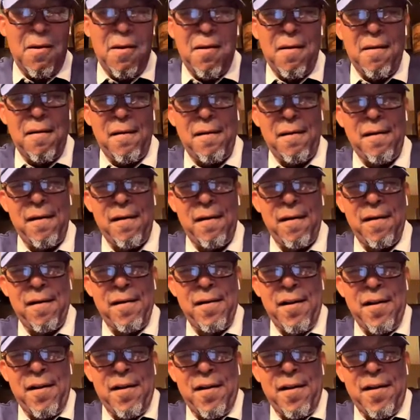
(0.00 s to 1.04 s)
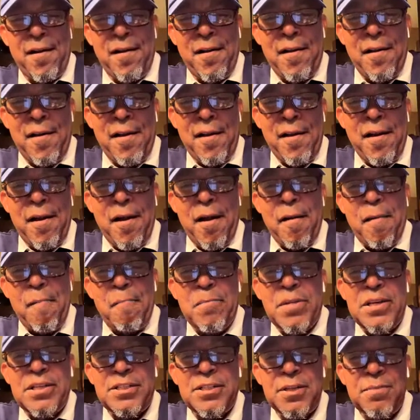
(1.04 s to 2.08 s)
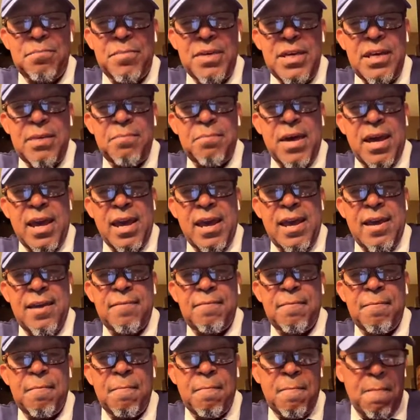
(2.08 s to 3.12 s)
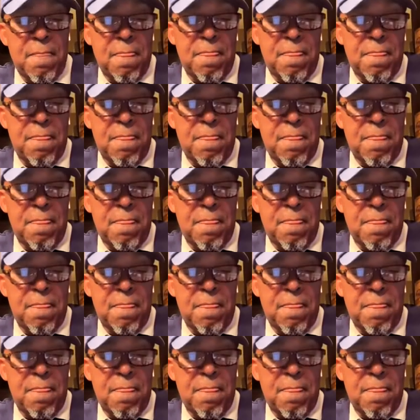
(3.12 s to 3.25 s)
know. But to me, man,